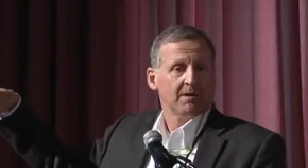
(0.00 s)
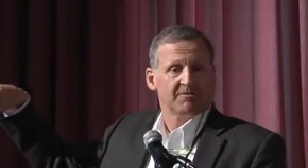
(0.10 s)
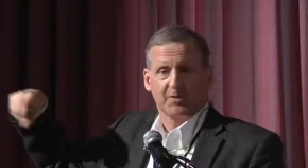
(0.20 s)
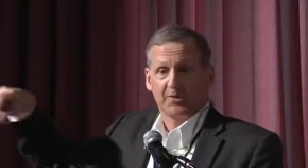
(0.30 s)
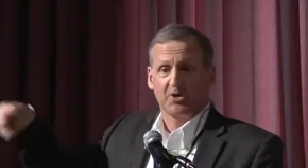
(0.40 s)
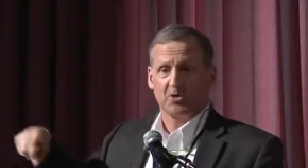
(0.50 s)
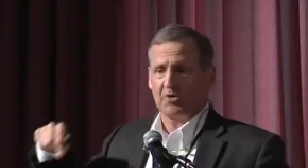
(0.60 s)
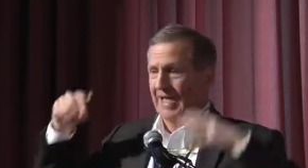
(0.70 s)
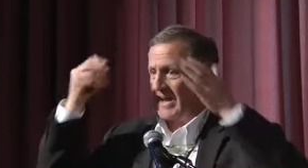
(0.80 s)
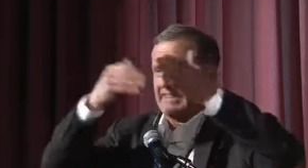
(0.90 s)
If you were to
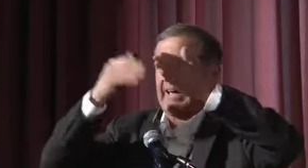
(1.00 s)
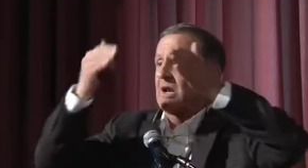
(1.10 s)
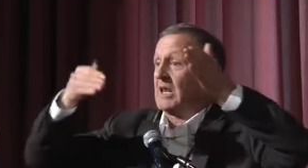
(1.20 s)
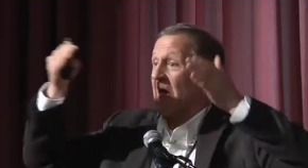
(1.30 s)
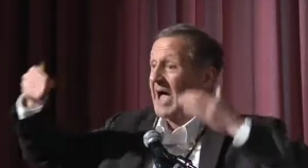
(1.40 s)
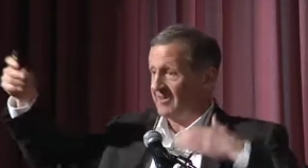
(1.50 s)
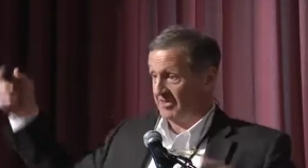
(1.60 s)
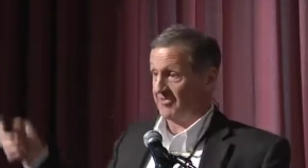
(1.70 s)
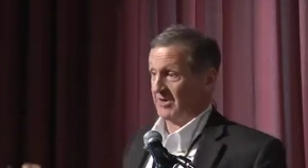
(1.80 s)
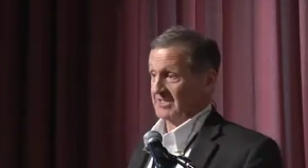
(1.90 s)
Google that, they got a lot of
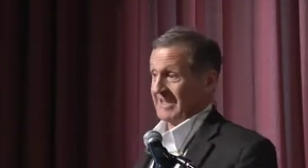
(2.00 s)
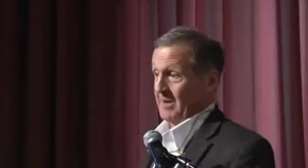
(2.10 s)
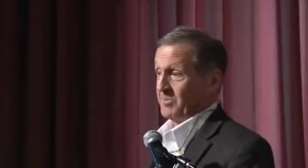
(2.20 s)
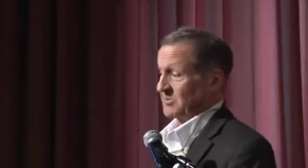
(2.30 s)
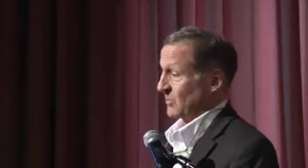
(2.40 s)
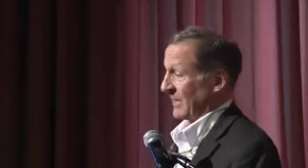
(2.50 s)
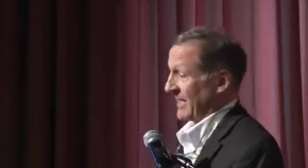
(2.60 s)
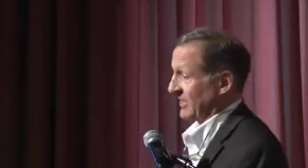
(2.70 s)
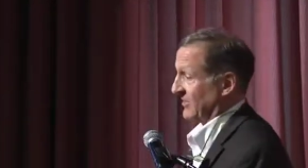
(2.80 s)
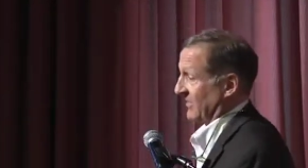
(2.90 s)
different examples
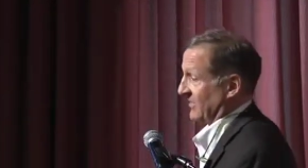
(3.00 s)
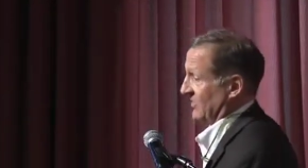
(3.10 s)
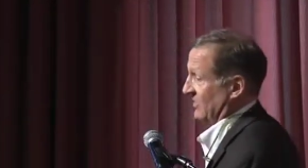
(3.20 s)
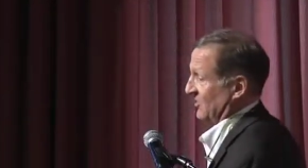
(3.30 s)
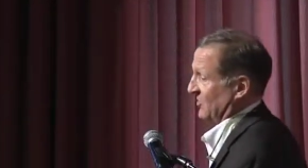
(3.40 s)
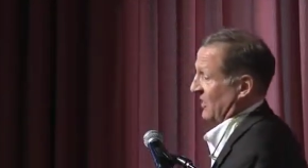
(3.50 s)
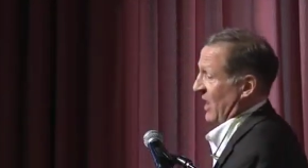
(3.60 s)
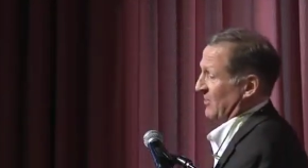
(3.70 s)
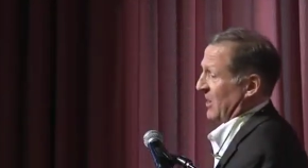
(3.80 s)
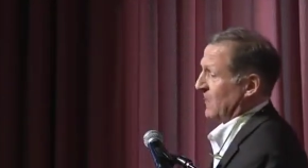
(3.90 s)
related to this, this
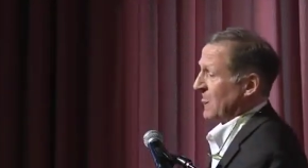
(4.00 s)
phenomena.